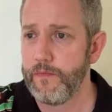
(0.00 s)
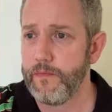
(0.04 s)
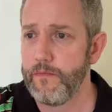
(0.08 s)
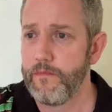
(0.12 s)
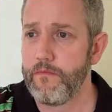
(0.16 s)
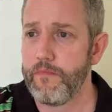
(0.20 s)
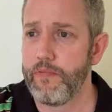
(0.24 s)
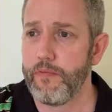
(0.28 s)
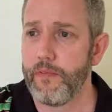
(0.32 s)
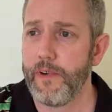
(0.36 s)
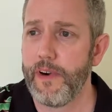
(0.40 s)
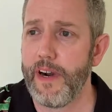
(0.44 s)

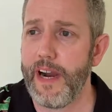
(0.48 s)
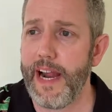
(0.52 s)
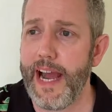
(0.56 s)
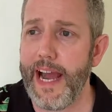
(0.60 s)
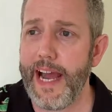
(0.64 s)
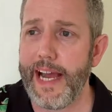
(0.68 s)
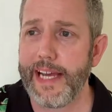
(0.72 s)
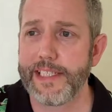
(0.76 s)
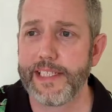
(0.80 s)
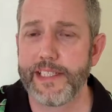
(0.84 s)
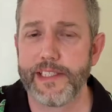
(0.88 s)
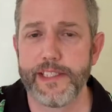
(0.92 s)

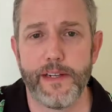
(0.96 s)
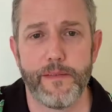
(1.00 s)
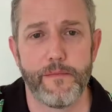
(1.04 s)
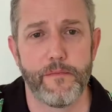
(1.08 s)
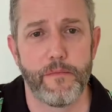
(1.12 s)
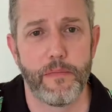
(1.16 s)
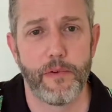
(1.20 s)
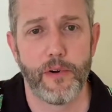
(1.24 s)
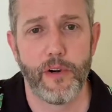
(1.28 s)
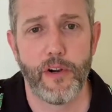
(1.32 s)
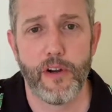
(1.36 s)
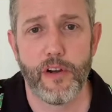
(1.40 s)
brass
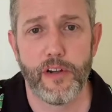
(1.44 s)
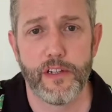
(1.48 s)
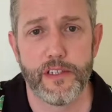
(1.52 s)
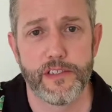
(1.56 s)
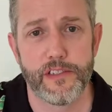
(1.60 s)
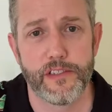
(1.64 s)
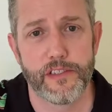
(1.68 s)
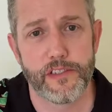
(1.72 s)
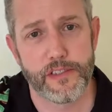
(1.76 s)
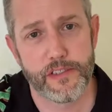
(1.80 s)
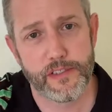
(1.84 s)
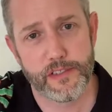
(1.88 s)
and
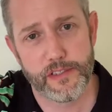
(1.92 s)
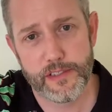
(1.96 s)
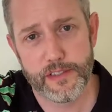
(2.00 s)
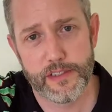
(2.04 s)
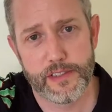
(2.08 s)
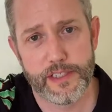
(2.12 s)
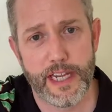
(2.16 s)
bronze